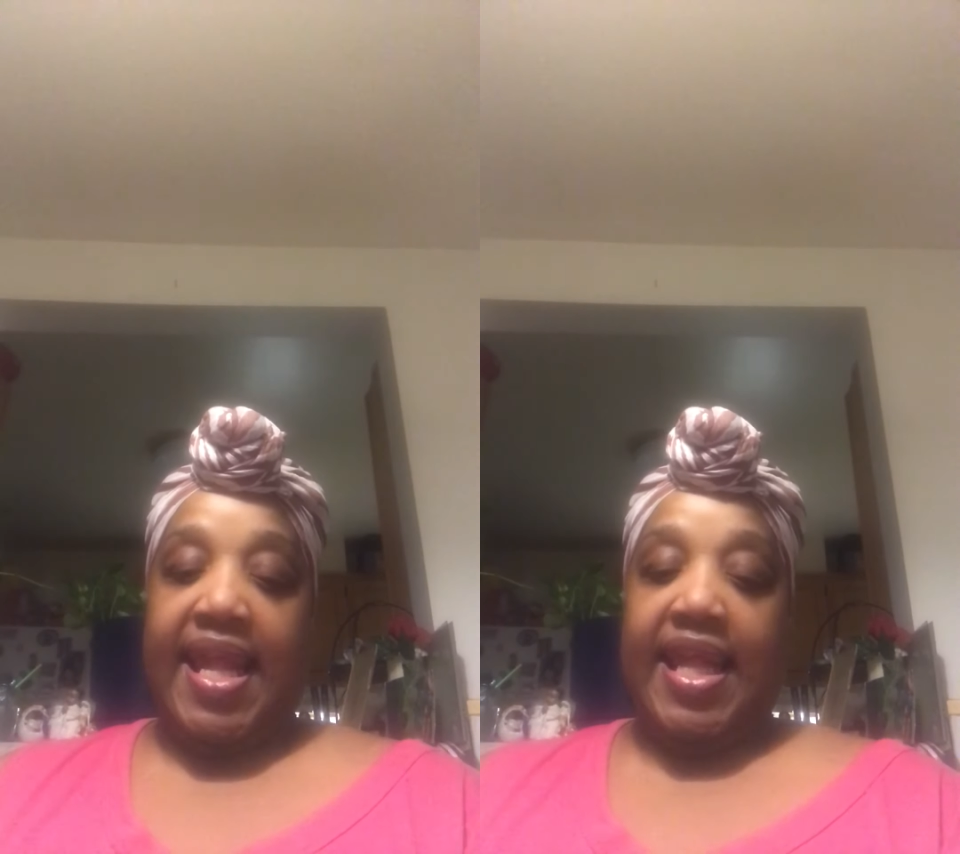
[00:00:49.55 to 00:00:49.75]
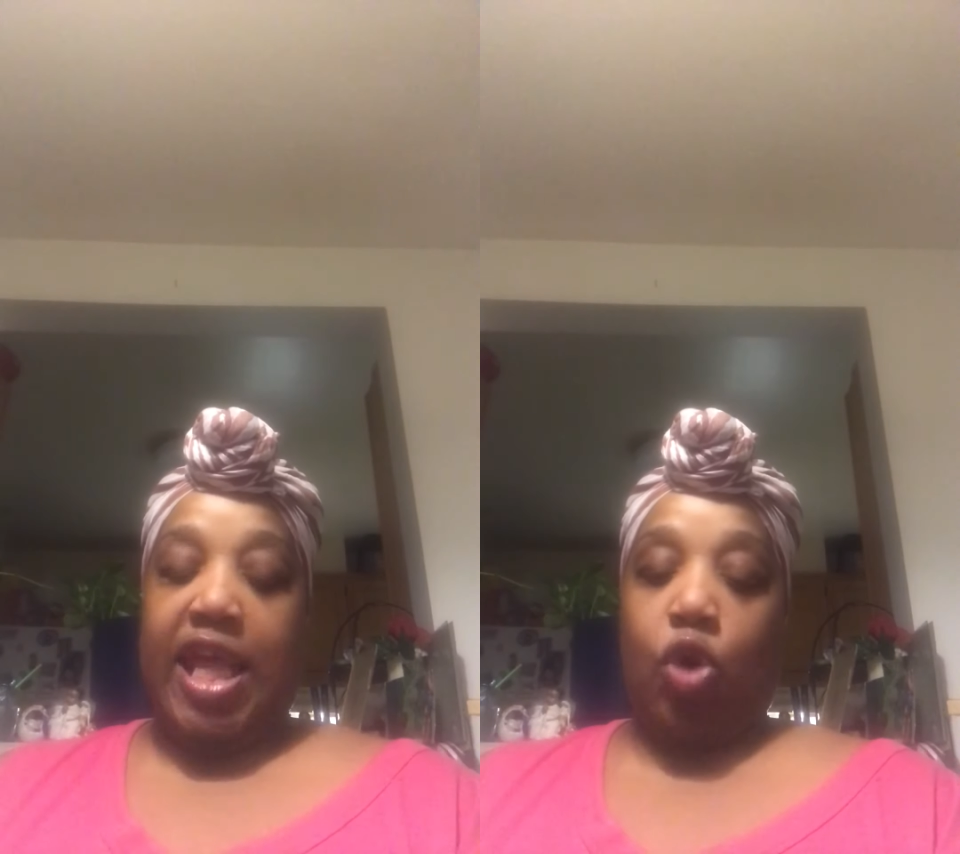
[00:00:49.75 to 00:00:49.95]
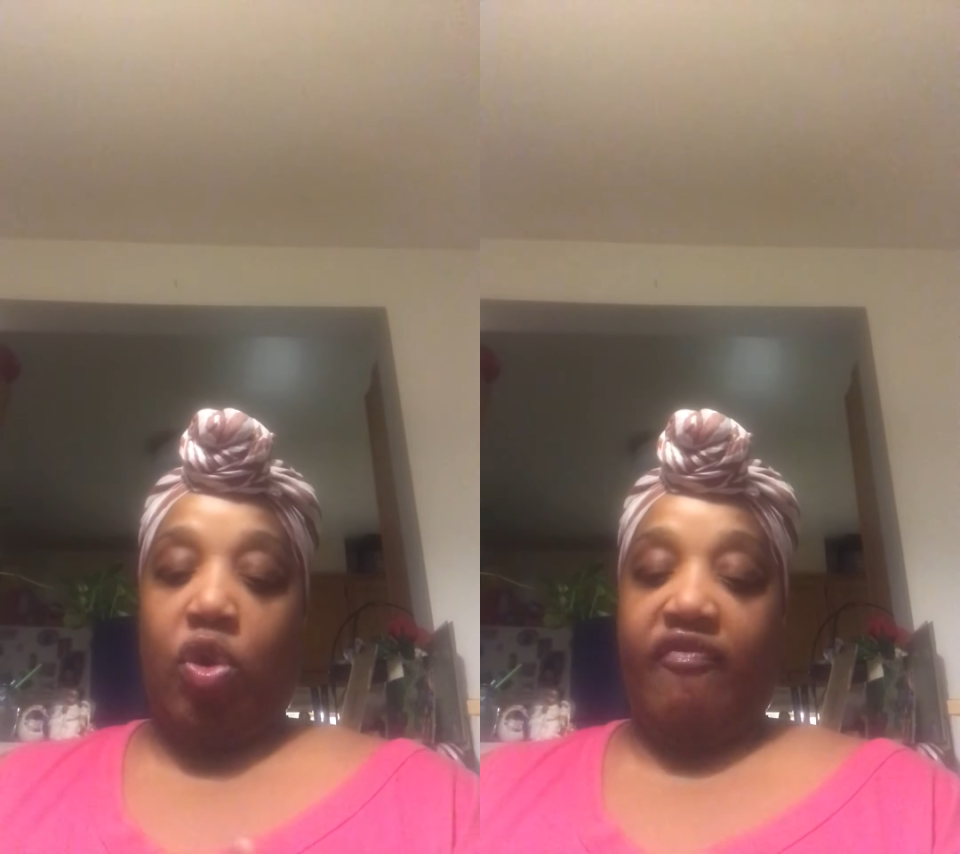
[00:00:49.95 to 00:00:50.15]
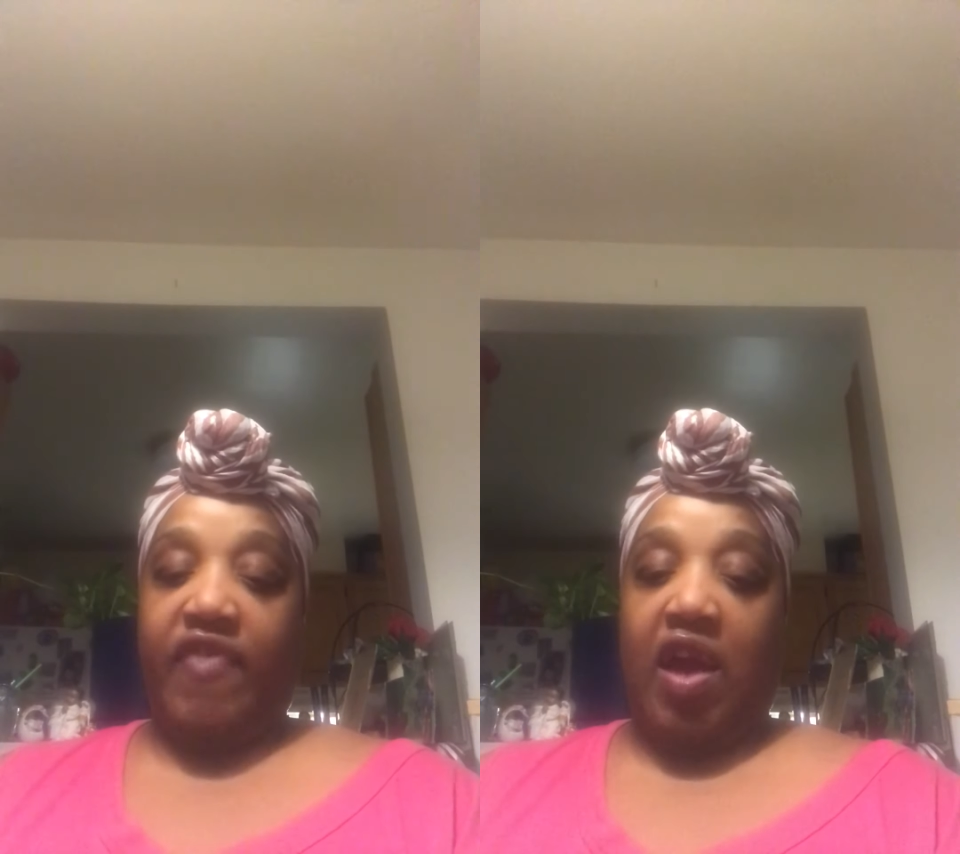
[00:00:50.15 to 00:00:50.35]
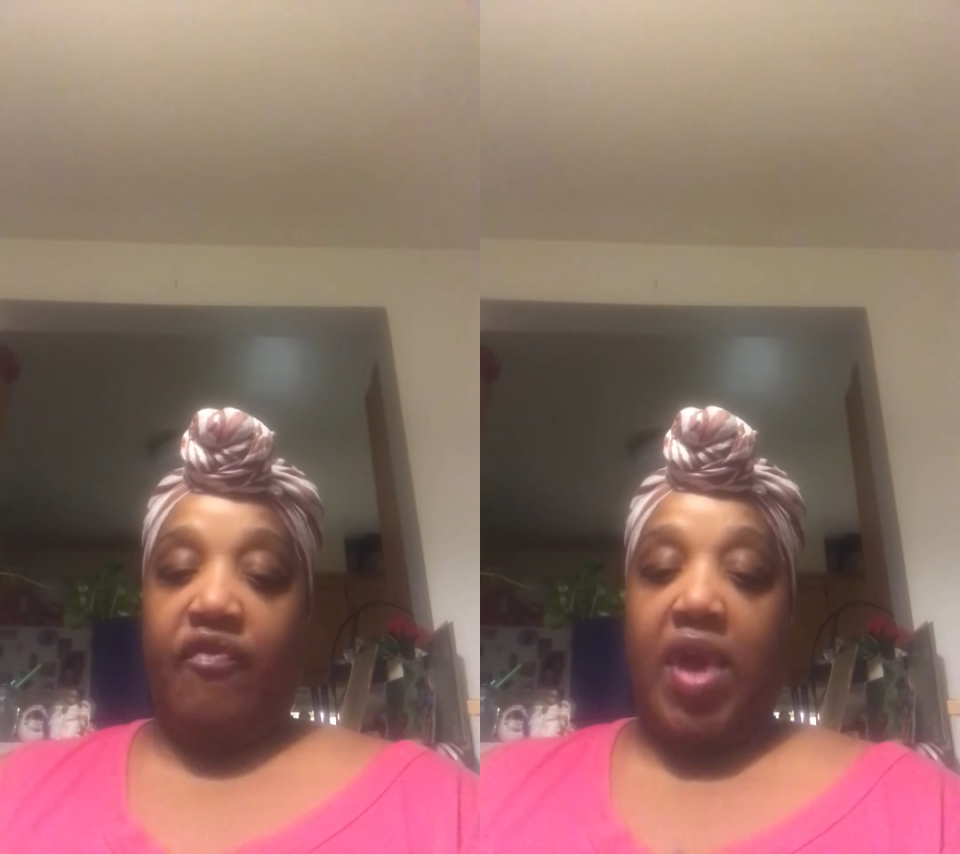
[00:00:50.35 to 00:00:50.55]
Liquid
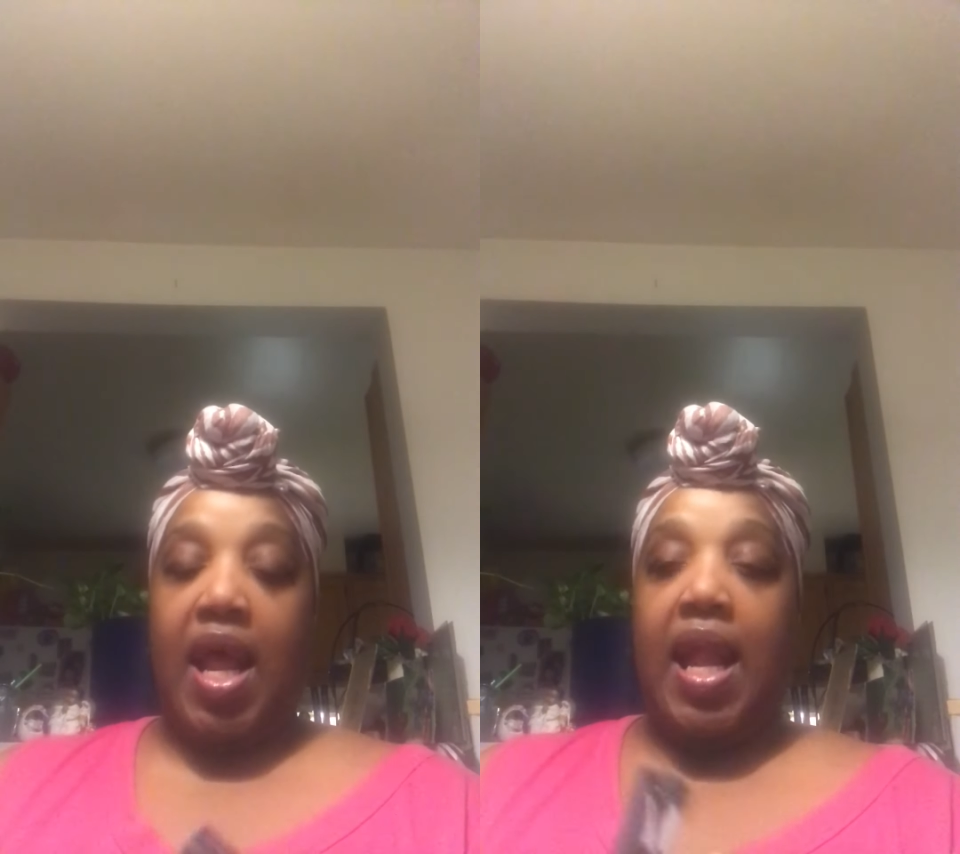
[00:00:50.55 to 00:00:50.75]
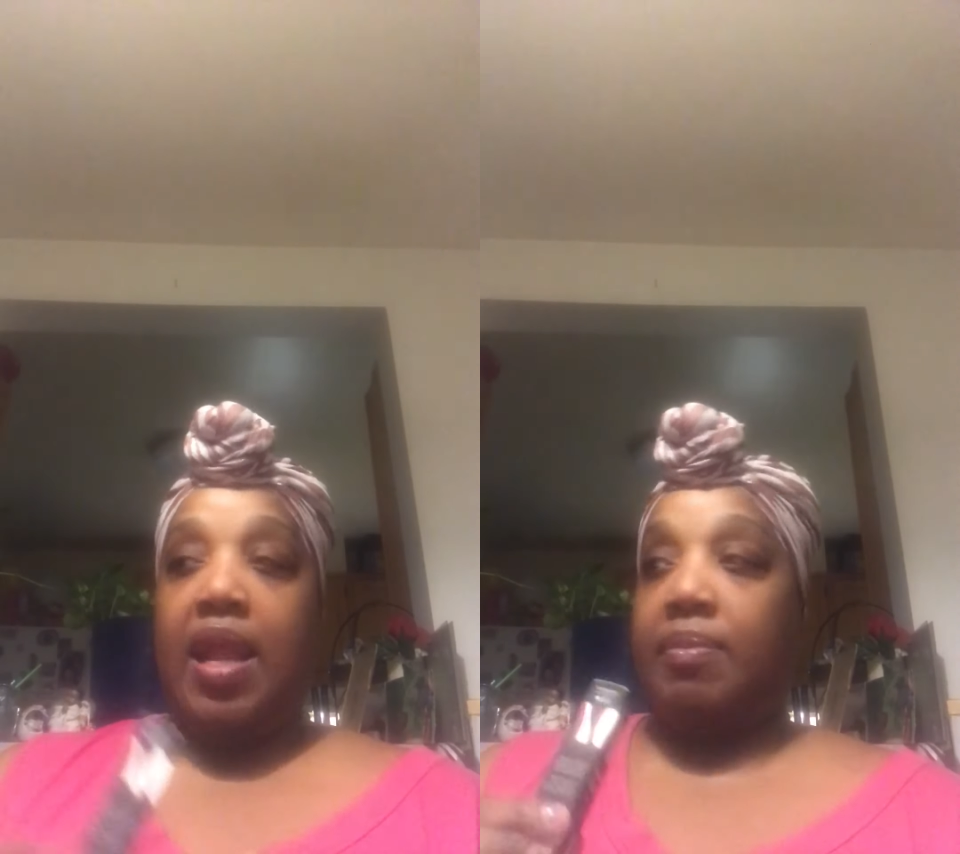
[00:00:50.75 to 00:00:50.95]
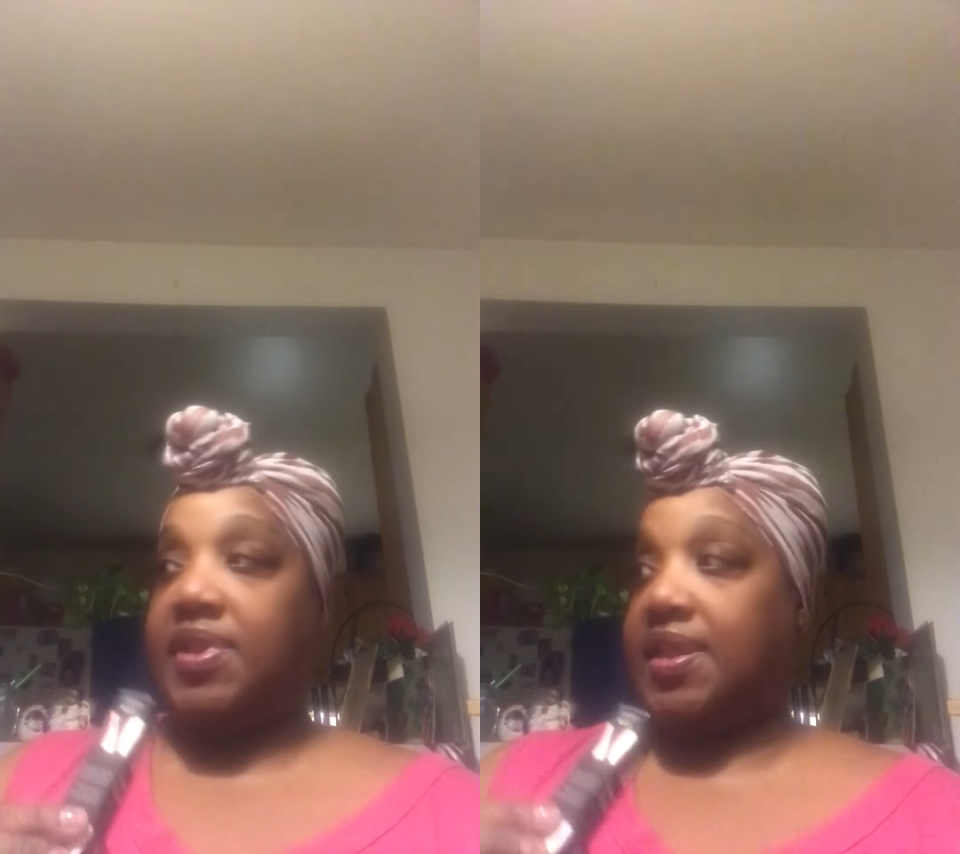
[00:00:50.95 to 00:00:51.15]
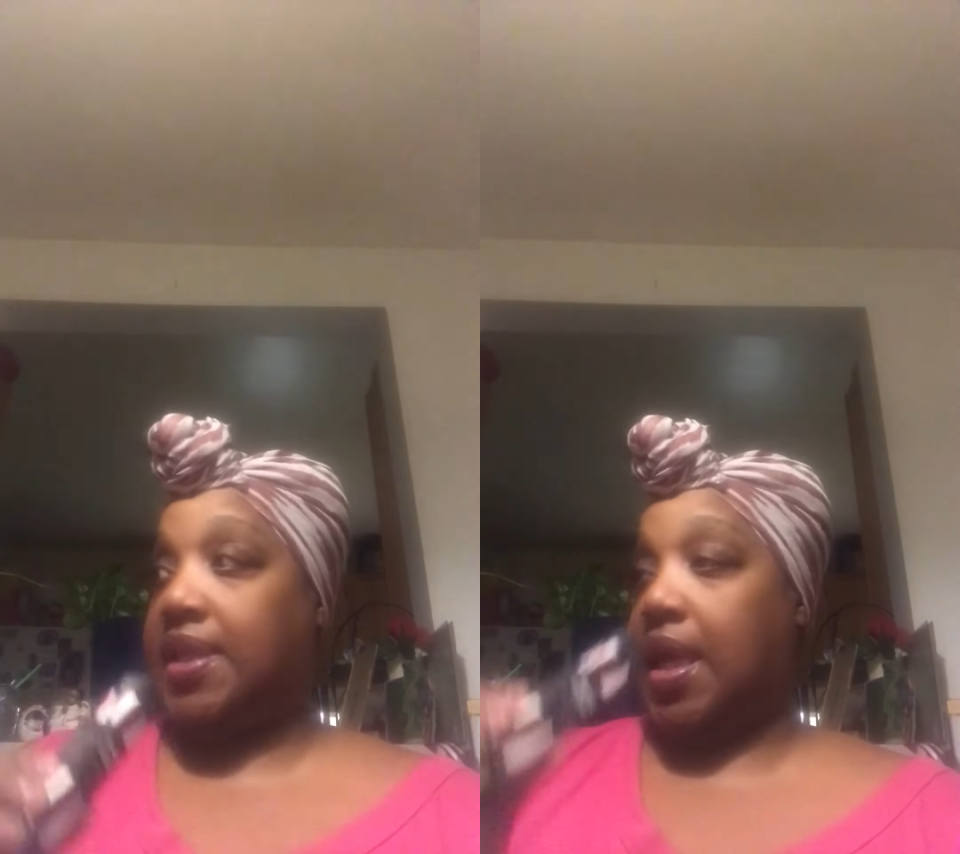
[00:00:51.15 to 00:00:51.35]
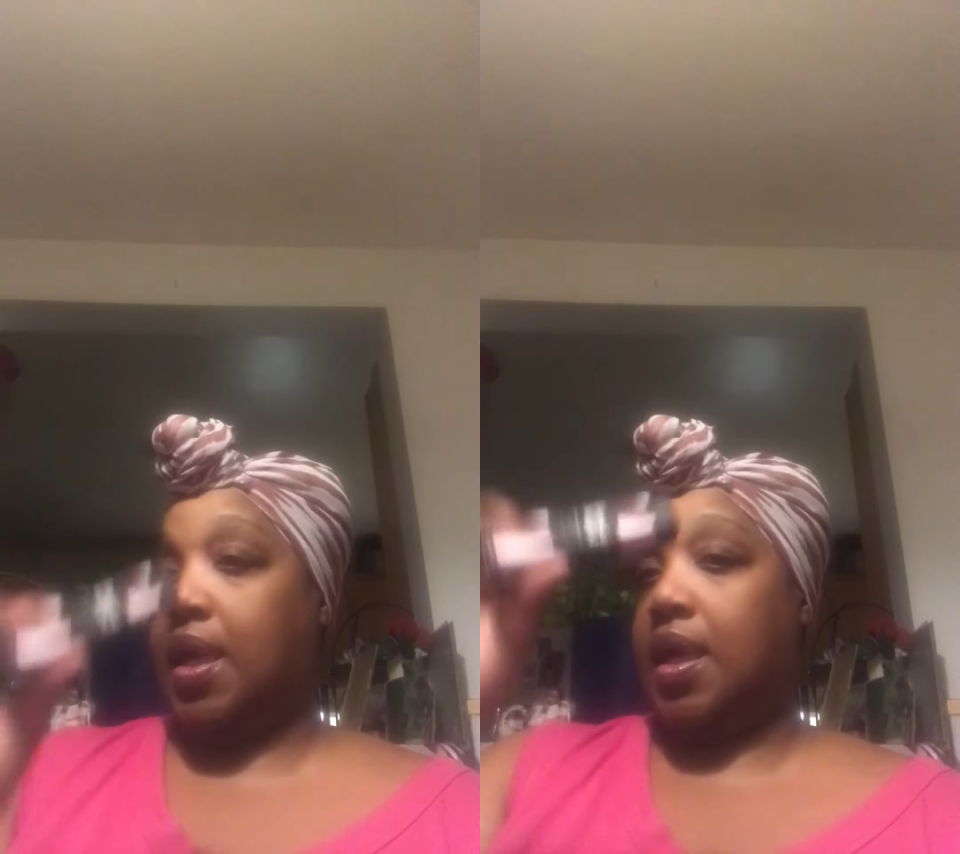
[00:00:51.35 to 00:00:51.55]
Velvet
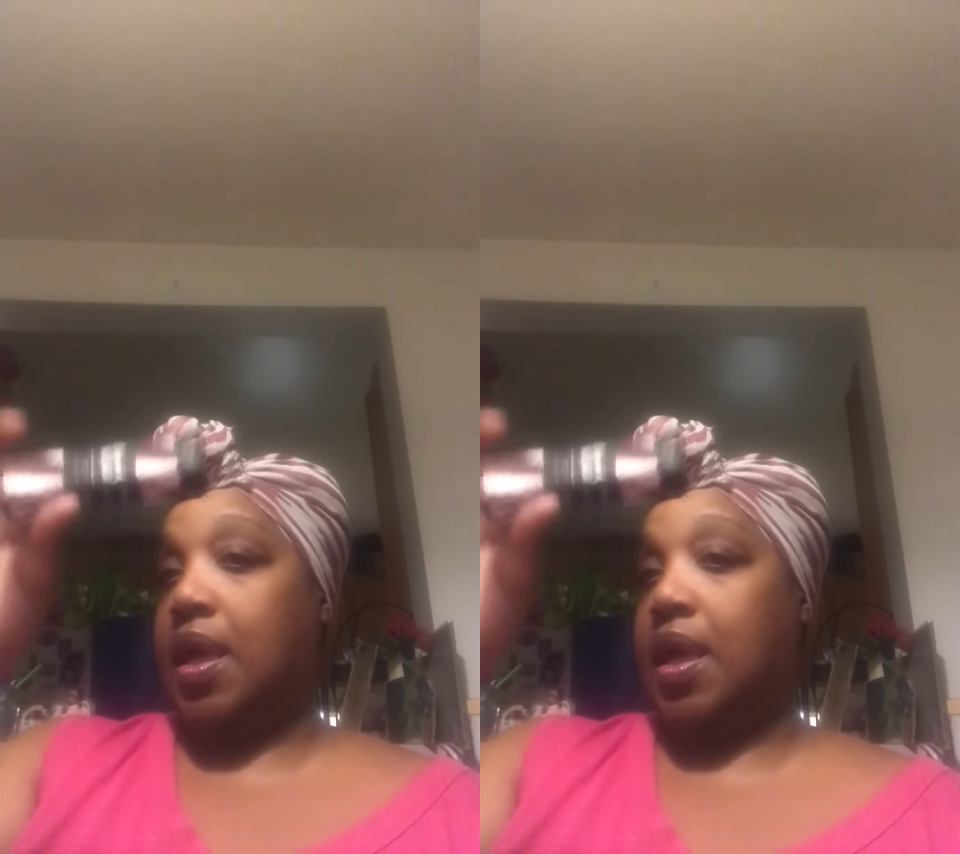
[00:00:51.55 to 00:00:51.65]
Lipstick